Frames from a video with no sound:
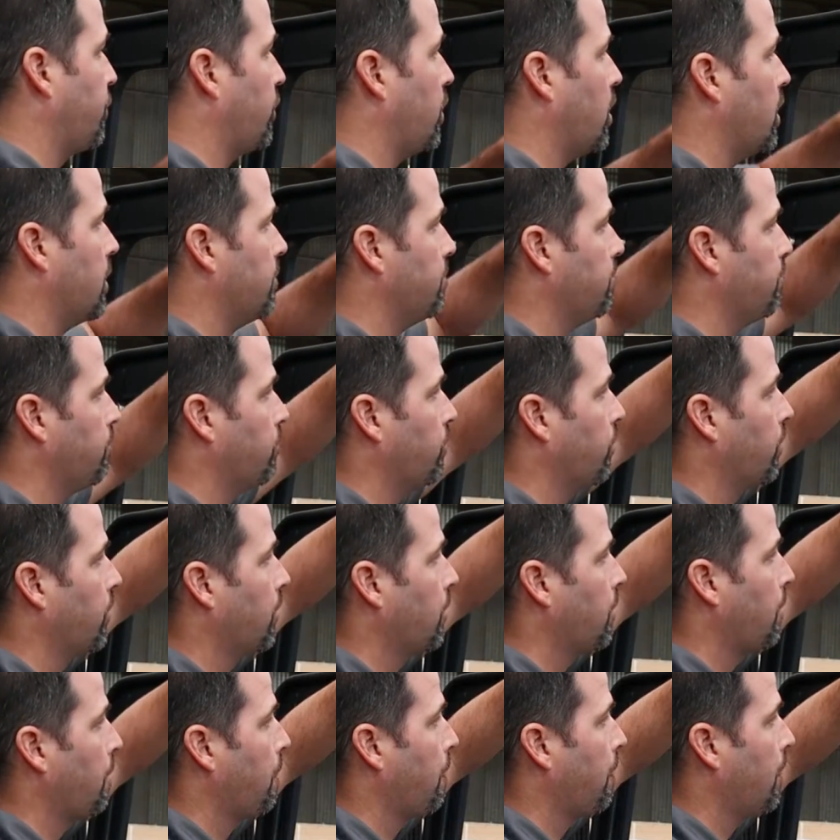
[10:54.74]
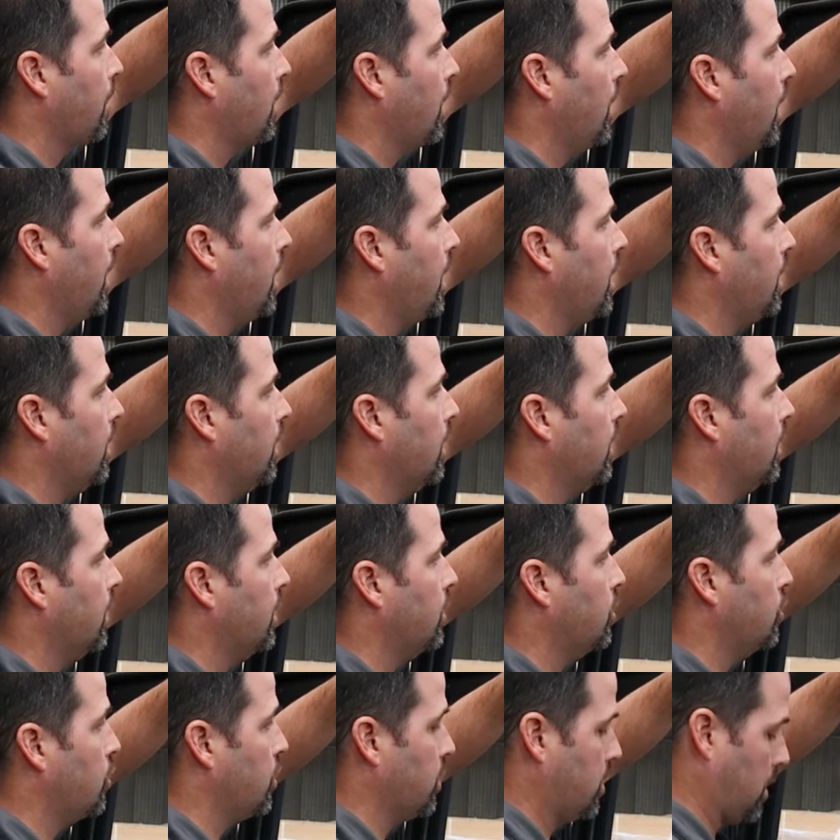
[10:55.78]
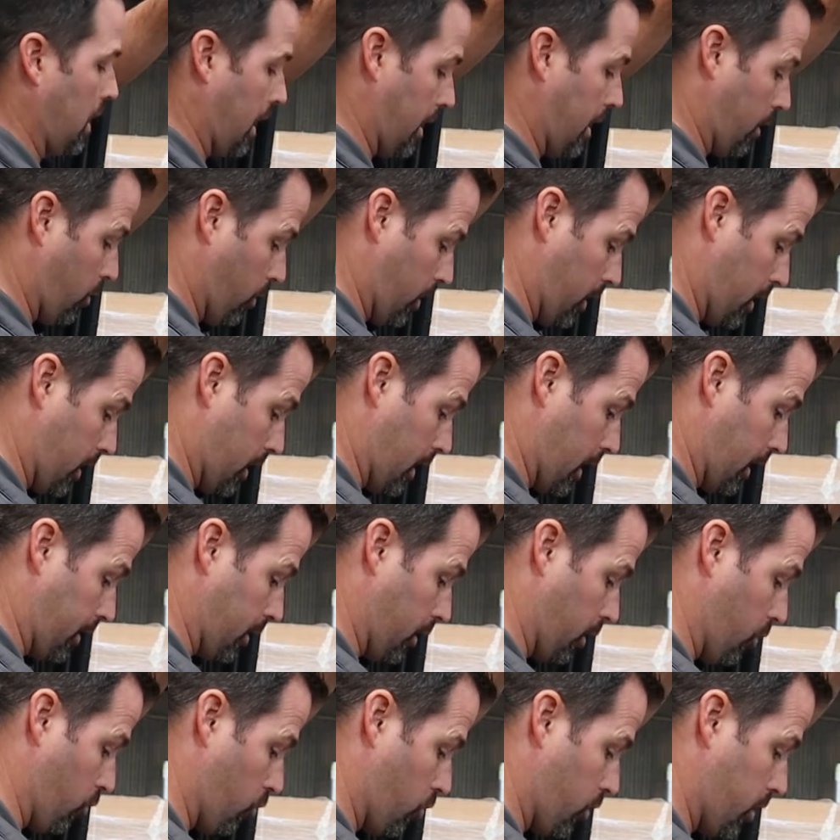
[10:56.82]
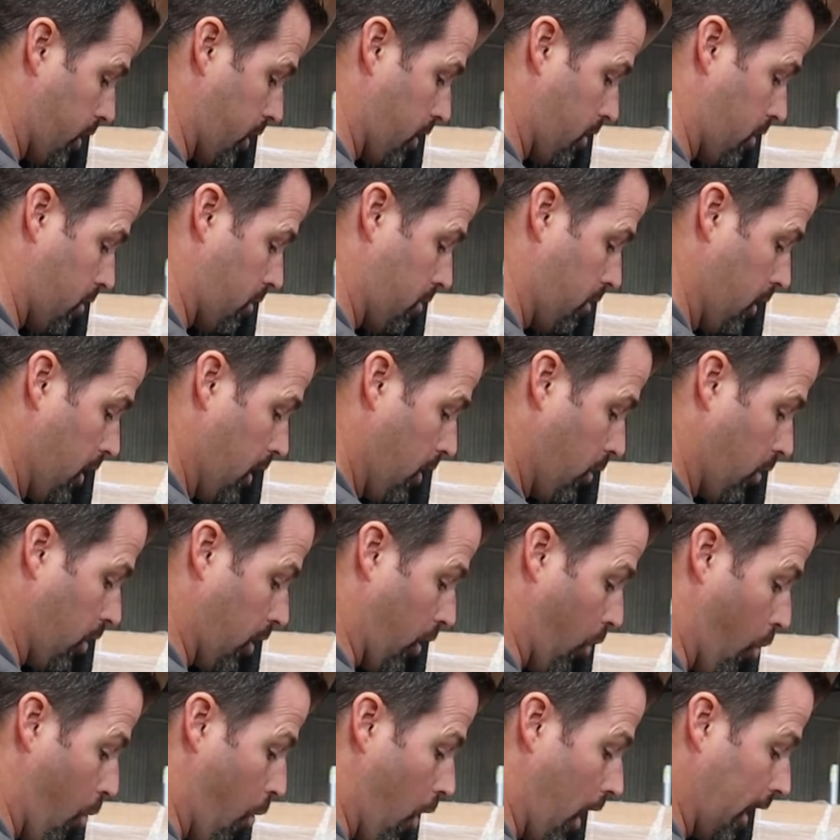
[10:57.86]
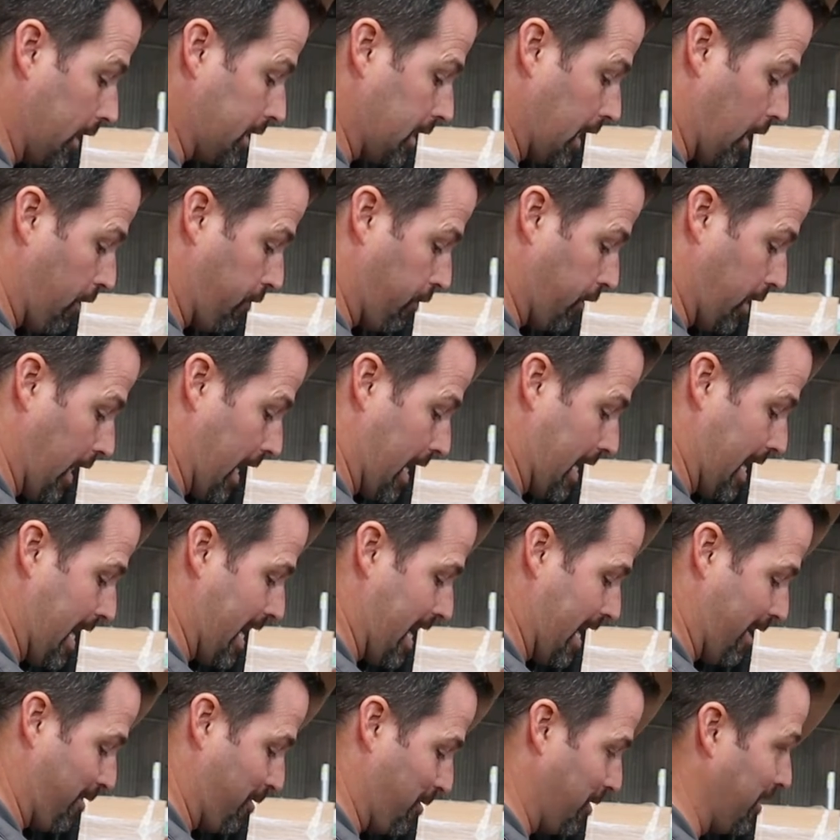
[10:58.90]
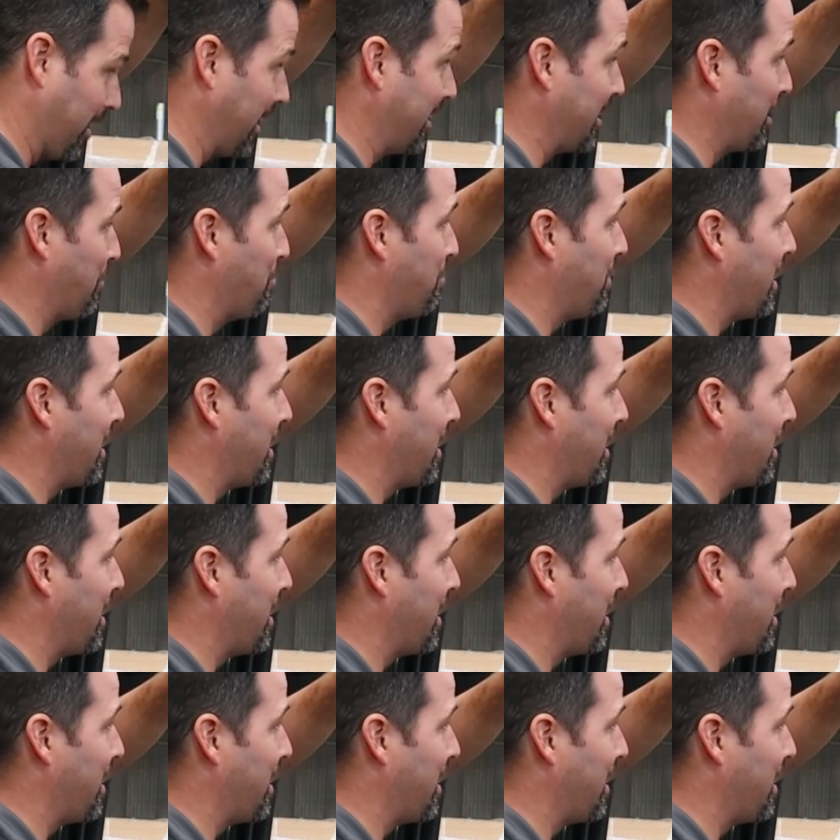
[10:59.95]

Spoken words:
front, and again, just like we did at the rear, we're going to watch out for that handle at the